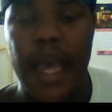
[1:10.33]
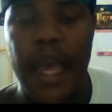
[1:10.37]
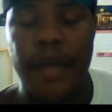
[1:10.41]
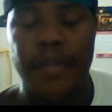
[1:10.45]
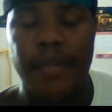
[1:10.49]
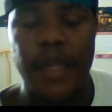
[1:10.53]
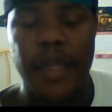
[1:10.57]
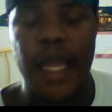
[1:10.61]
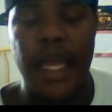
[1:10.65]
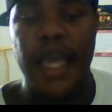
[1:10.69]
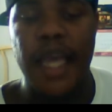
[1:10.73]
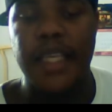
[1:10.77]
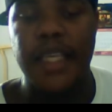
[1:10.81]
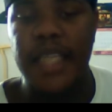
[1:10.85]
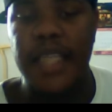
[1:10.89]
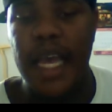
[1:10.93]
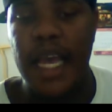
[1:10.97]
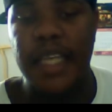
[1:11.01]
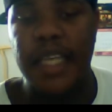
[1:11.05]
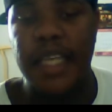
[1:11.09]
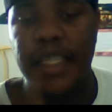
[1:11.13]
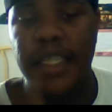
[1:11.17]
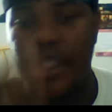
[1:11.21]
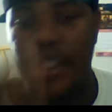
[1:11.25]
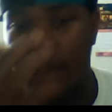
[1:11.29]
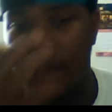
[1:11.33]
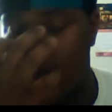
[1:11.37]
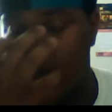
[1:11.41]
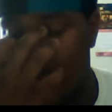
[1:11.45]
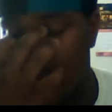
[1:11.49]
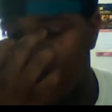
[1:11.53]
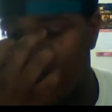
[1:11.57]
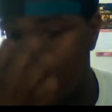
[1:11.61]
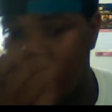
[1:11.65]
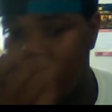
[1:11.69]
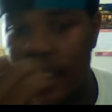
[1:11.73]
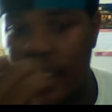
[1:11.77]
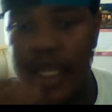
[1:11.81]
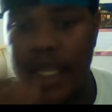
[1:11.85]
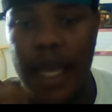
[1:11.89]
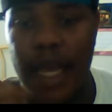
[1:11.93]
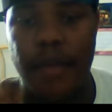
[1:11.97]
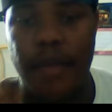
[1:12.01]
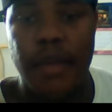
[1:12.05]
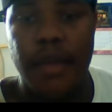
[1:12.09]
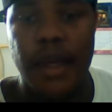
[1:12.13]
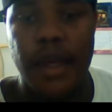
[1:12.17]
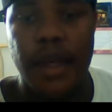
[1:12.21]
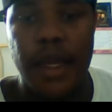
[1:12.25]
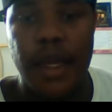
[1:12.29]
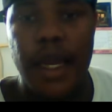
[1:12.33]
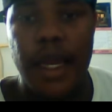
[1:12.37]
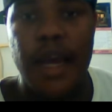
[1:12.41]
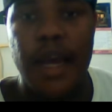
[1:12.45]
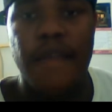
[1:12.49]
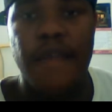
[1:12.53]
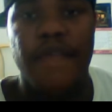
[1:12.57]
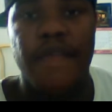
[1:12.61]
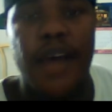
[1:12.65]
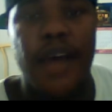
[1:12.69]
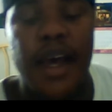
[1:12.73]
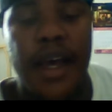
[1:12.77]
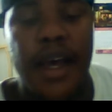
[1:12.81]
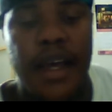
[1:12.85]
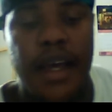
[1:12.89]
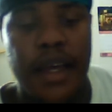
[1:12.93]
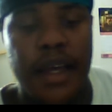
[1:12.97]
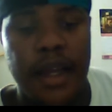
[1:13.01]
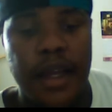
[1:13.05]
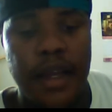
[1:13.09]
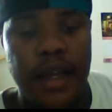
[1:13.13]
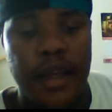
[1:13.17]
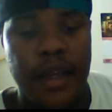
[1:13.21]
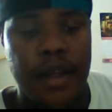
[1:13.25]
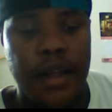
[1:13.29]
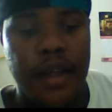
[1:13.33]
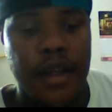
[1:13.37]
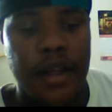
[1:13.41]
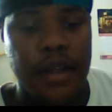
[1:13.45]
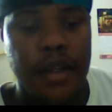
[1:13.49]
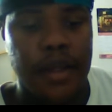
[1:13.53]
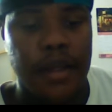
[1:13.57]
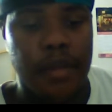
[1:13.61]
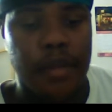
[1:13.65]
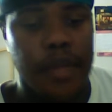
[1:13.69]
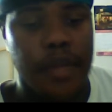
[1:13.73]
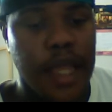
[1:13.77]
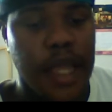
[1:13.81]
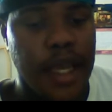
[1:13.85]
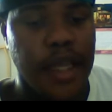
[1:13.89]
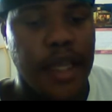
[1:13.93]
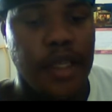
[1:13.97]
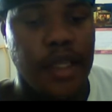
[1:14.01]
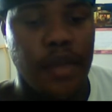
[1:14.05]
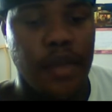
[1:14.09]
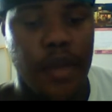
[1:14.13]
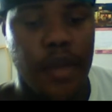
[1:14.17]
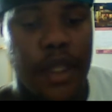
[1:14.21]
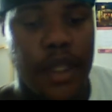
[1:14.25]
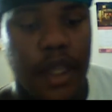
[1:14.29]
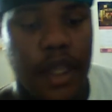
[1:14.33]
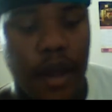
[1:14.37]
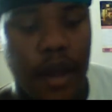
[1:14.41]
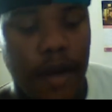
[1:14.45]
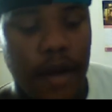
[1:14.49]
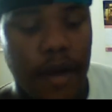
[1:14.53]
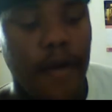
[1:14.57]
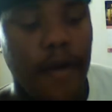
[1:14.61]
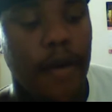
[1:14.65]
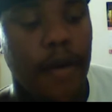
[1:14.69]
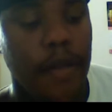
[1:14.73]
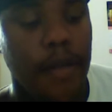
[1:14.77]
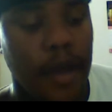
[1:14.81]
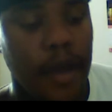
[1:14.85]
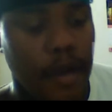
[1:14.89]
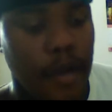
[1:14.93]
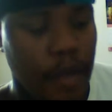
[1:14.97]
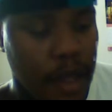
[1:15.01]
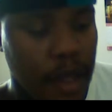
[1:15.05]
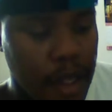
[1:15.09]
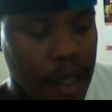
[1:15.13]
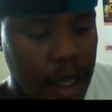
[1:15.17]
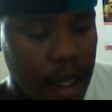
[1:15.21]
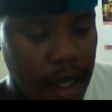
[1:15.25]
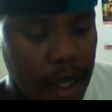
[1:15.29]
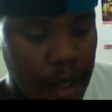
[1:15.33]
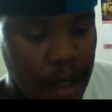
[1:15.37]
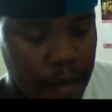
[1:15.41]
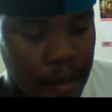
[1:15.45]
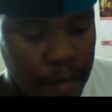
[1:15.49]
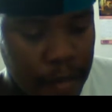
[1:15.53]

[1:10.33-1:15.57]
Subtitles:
but like I said, I just use this time to clarify some things with Travis